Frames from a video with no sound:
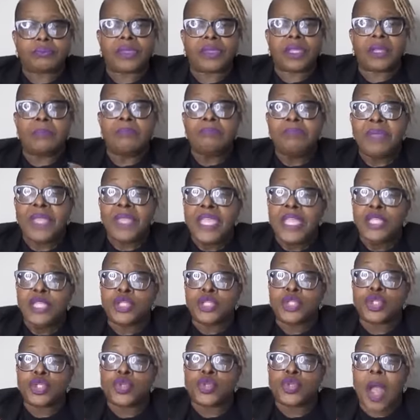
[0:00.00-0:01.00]
being
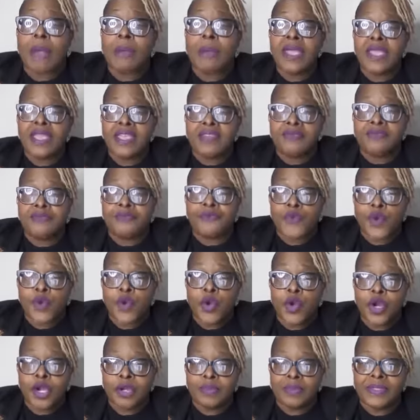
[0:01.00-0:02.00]

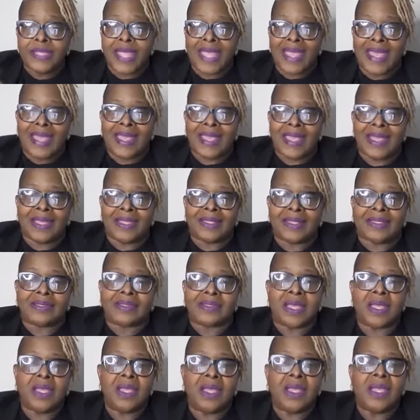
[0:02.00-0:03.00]
trauma-informed
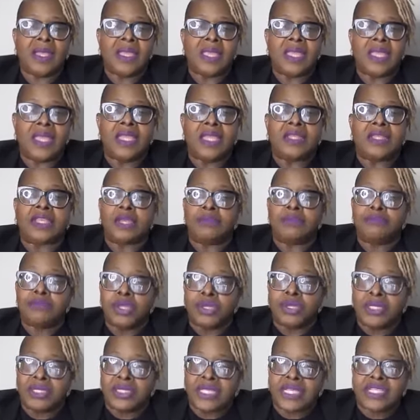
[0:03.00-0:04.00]
as in
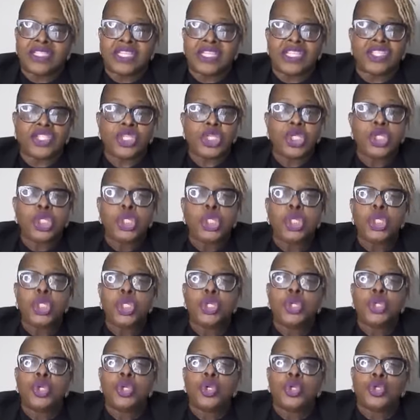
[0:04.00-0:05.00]
communities is
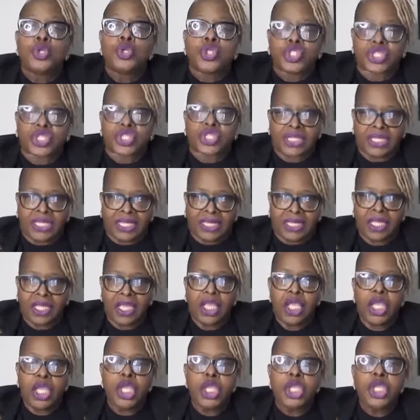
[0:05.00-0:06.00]
hugely,
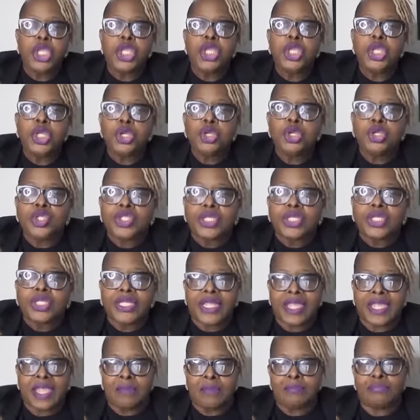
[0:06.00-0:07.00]
hugely
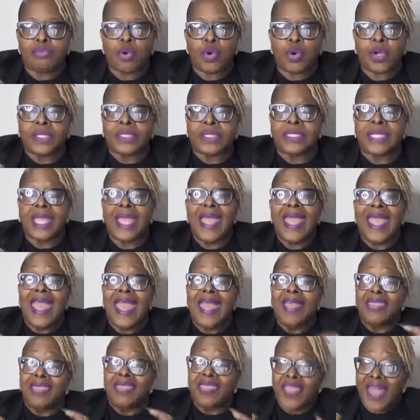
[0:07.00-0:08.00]
important.
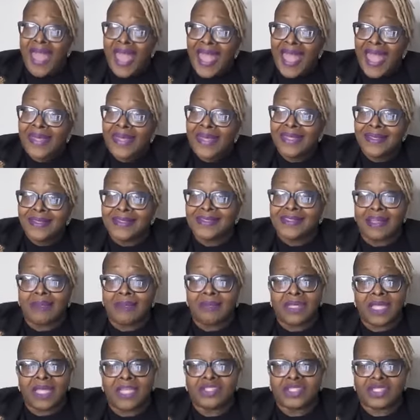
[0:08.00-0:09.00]
And that is some
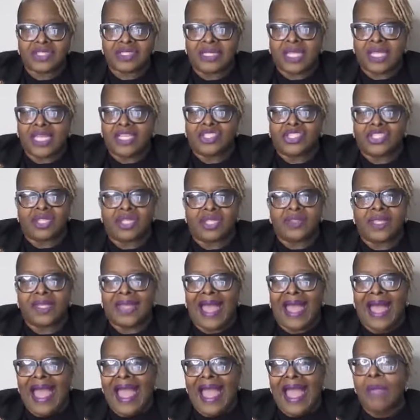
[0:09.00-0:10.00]
legislation that
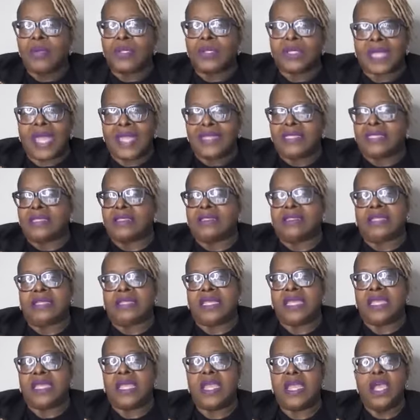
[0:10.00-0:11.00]
I would like to
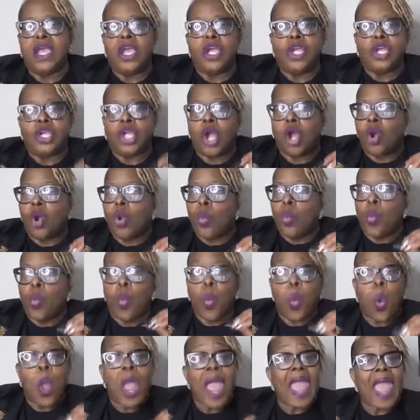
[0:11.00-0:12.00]
see go
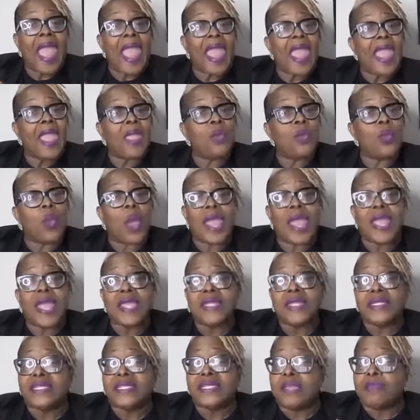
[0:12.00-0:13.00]
way,
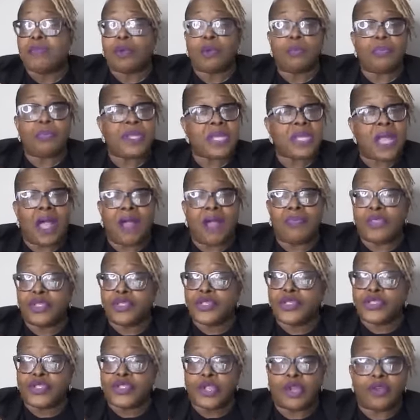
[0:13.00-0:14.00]
way deeper beyond the
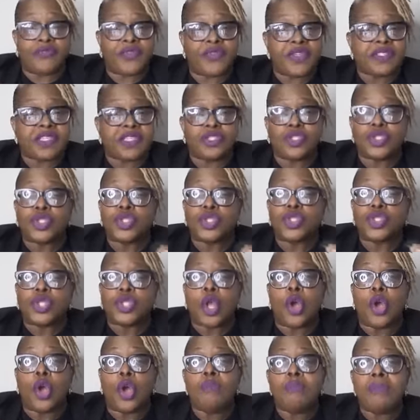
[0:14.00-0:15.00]
surface. And
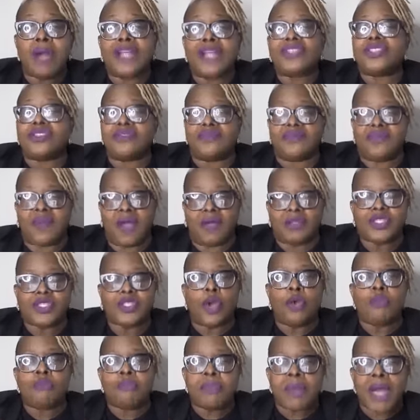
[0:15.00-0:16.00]
so much
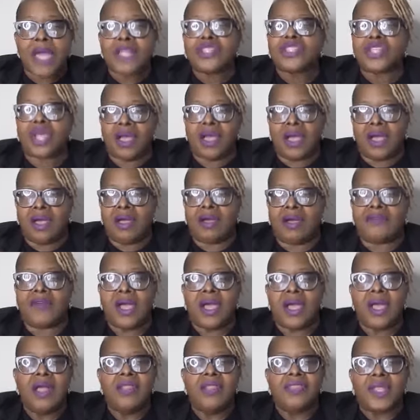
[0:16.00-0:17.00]
of
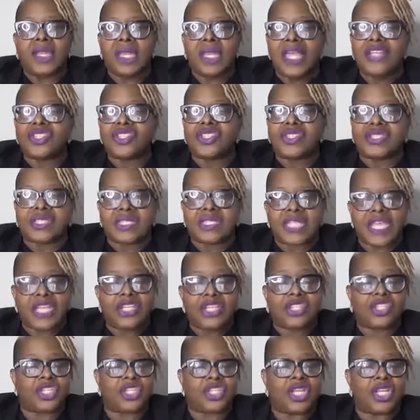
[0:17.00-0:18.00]
the
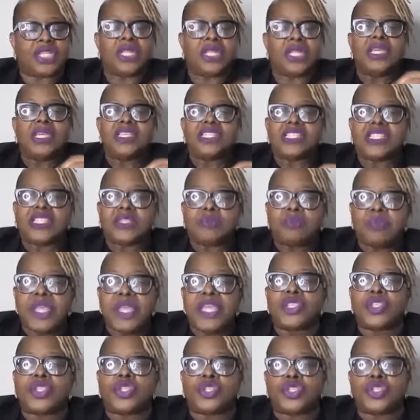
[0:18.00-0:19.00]
legislation
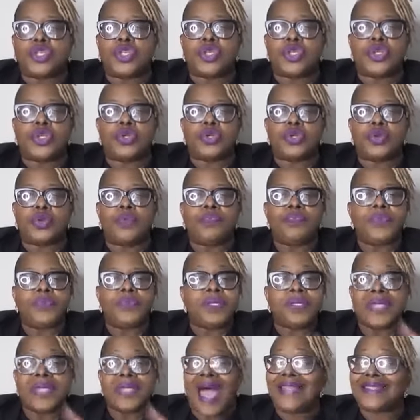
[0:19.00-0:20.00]
speaks to
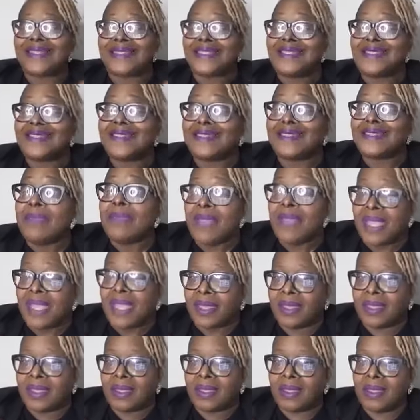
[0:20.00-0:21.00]
not
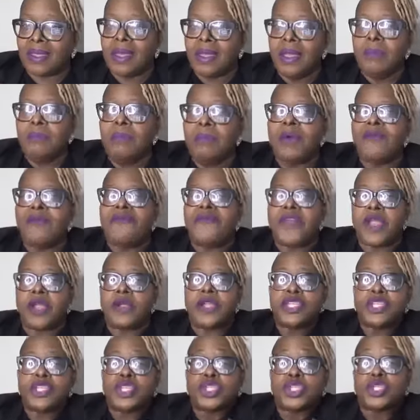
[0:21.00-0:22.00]
systemic, but very
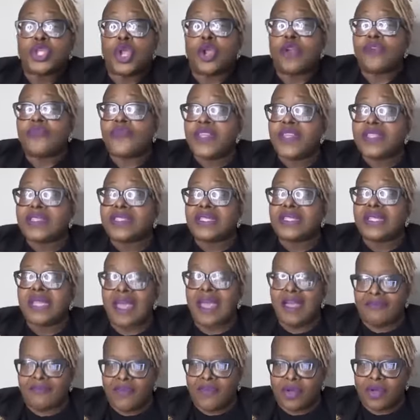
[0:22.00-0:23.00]
surface
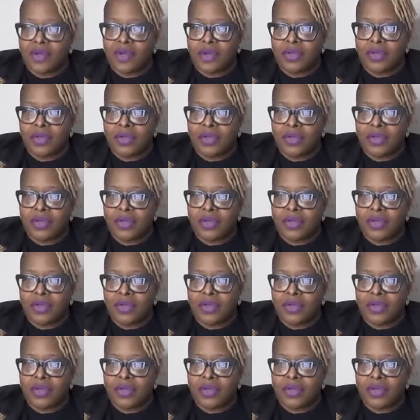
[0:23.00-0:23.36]
level